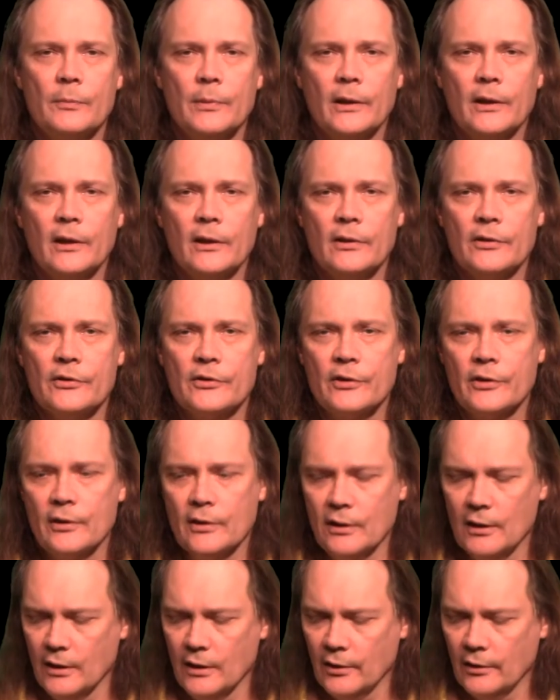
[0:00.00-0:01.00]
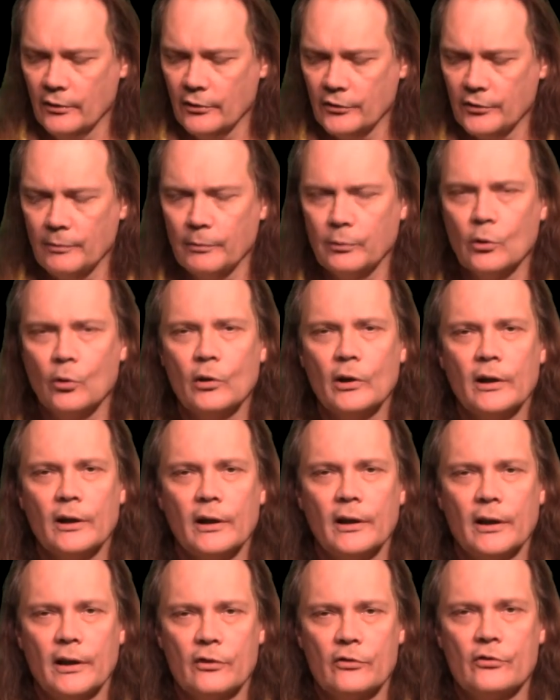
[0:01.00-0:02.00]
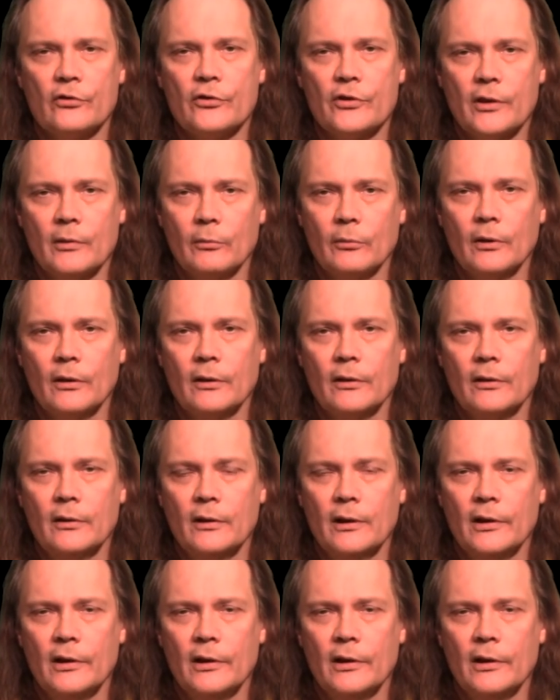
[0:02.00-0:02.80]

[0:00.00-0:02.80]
because there's a broken connection somewhere.